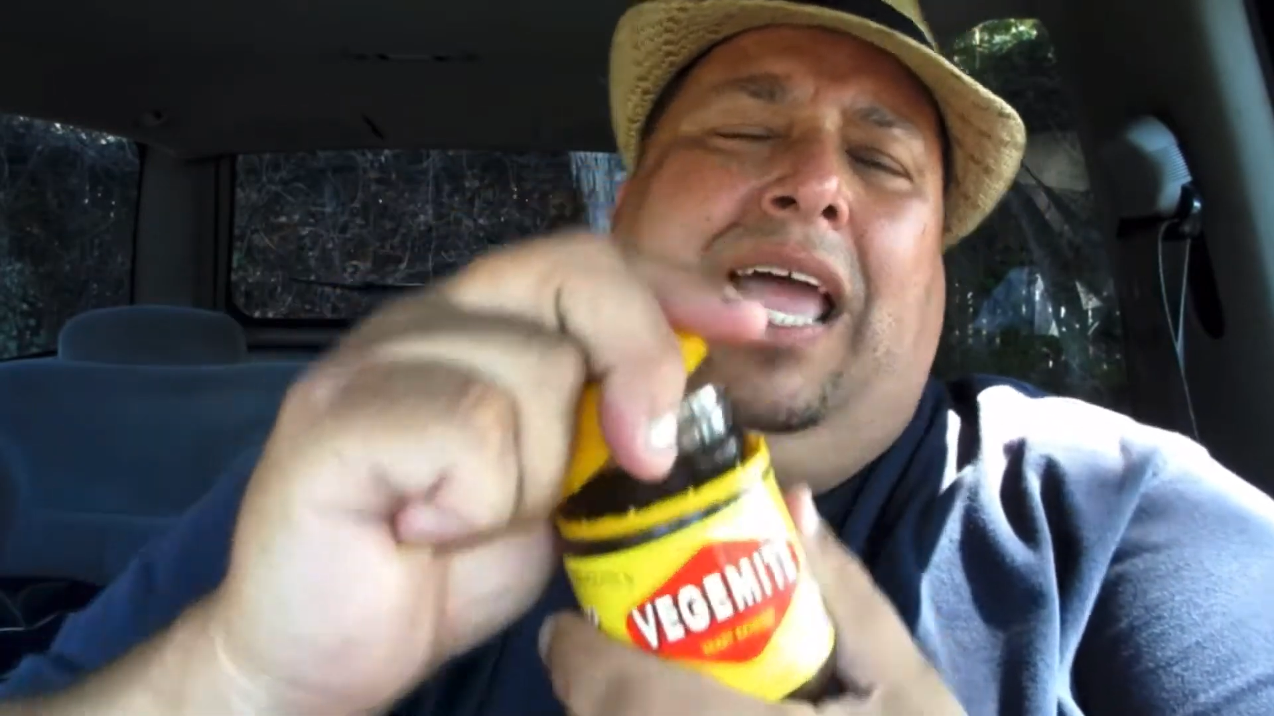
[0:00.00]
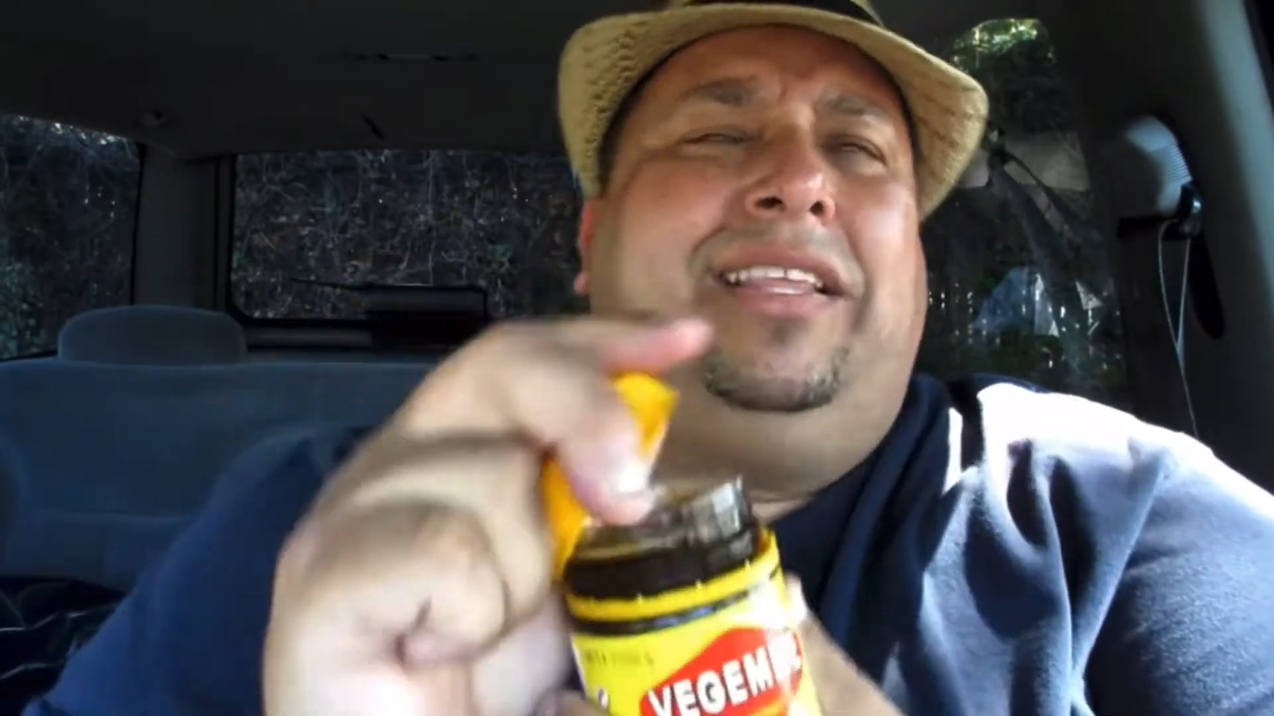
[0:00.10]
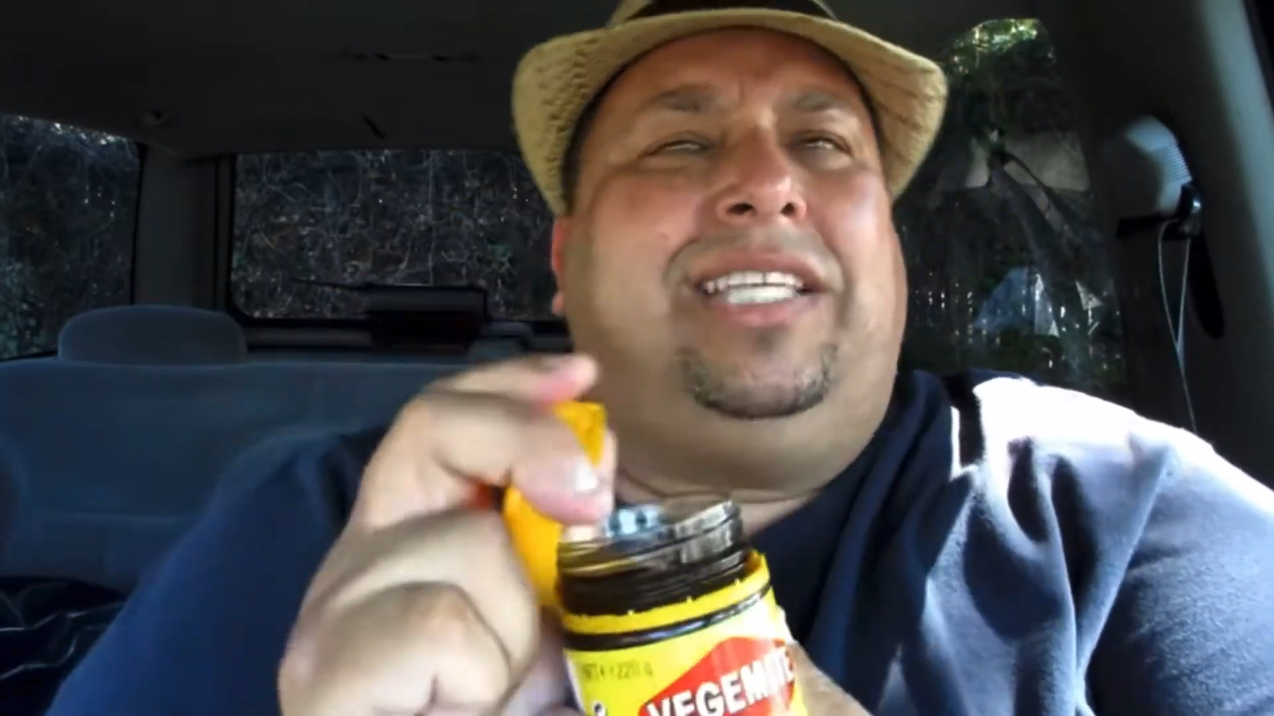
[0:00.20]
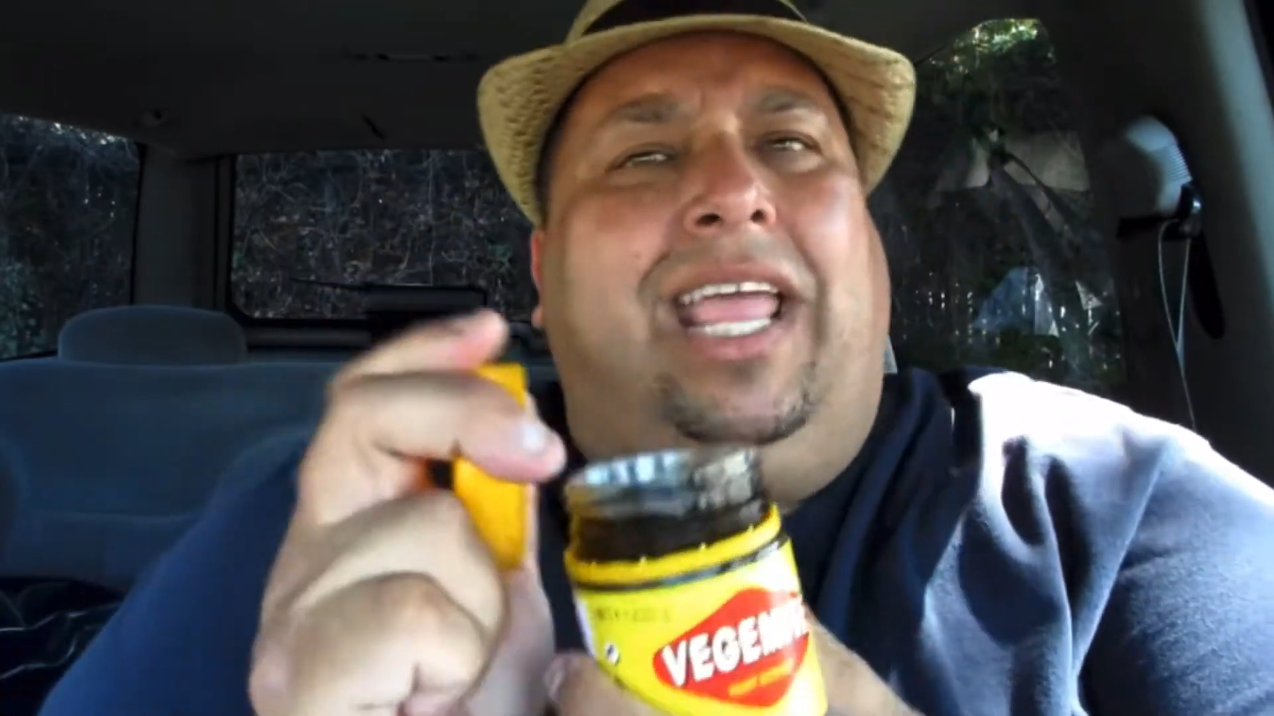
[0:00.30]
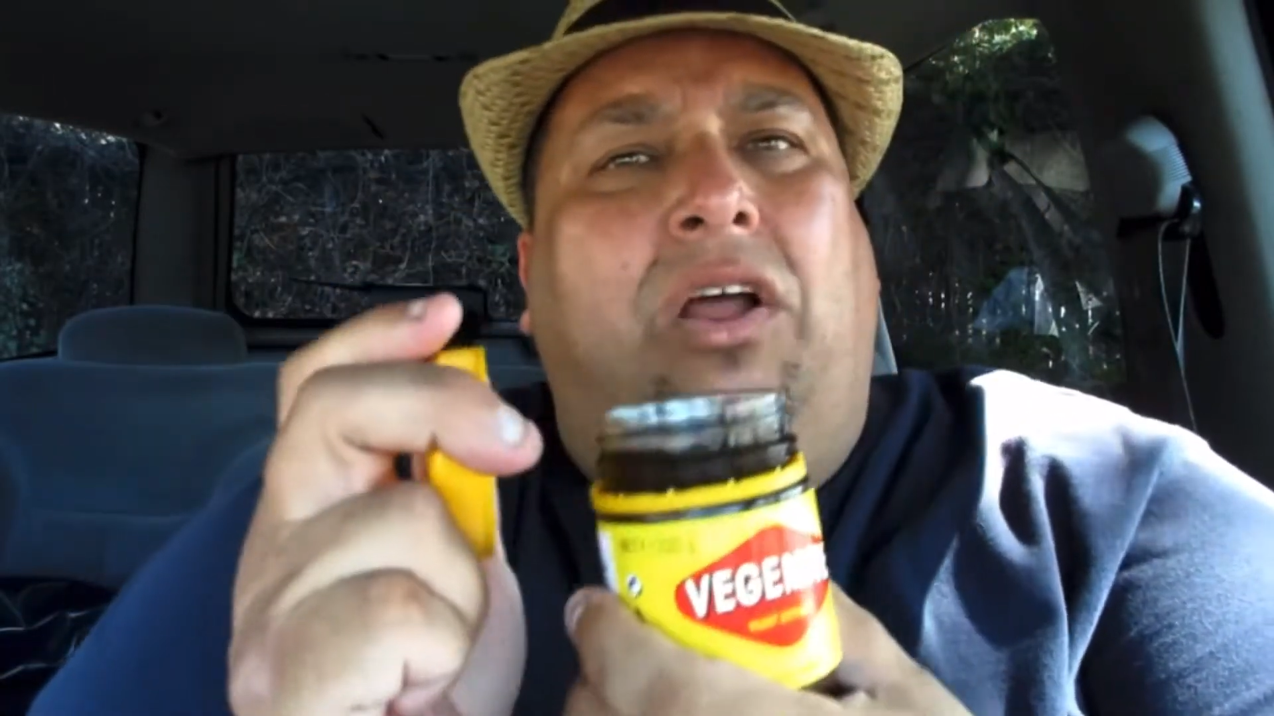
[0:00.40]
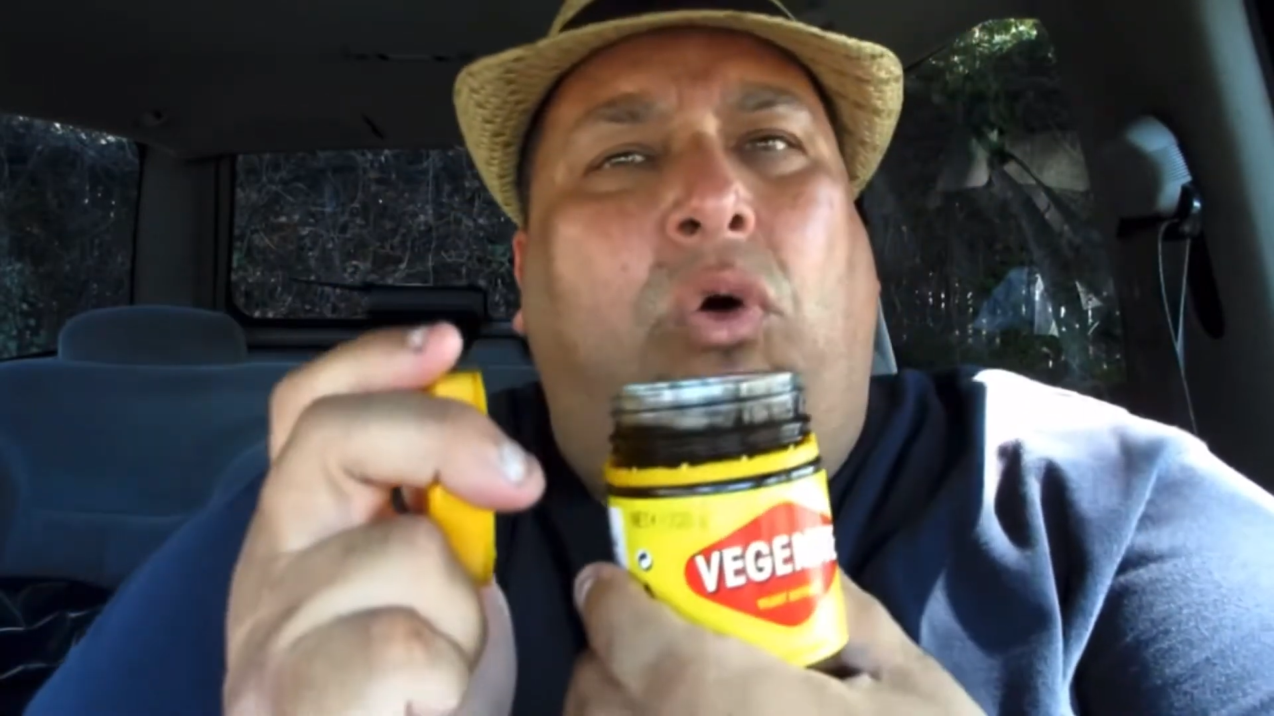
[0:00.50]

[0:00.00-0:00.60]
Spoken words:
got this like a